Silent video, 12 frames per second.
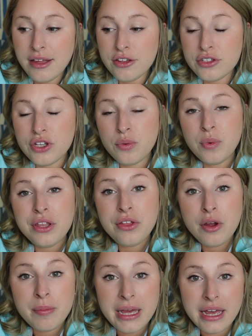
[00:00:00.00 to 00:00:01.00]
So with
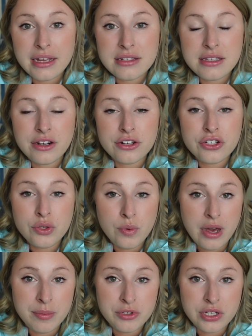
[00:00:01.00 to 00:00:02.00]
our bags, there are two
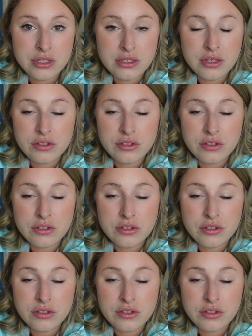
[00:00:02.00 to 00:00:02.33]
options.